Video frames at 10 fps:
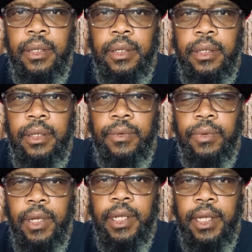
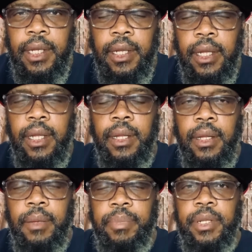really
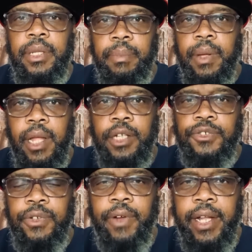putting the country
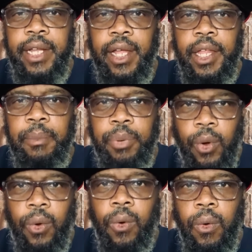right now in
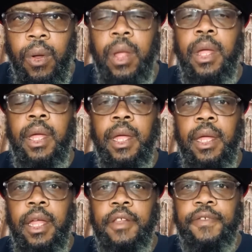peril
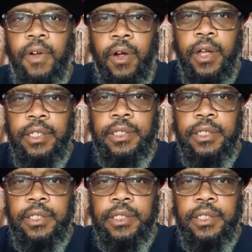as far as